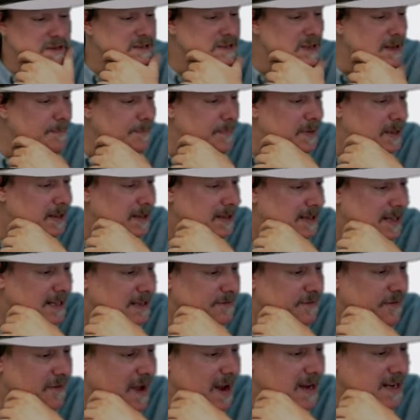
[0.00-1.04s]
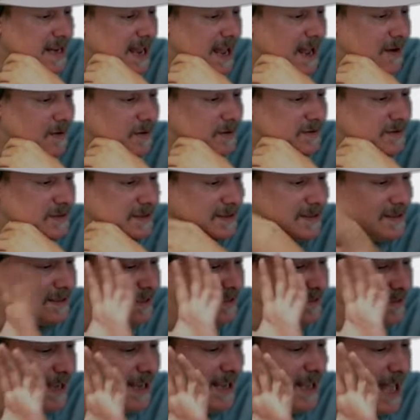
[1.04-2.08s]
this up. Let's find out
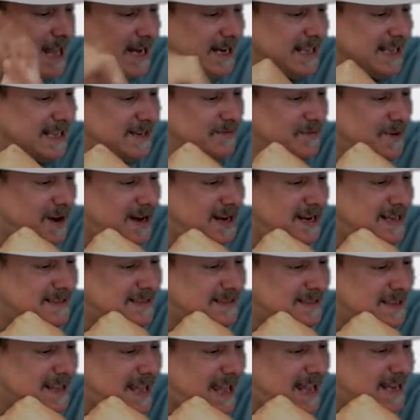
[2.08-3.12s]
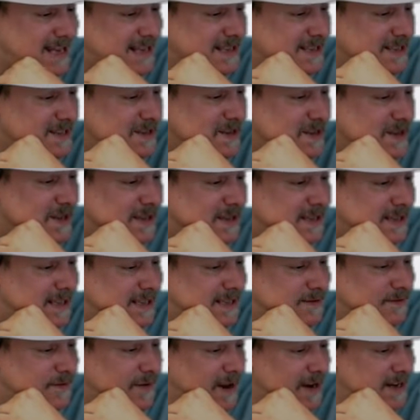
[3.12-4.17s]
because uh, I had to get right into that.
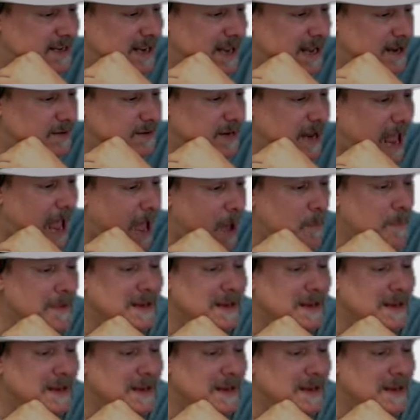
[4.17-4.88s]
Let's find out how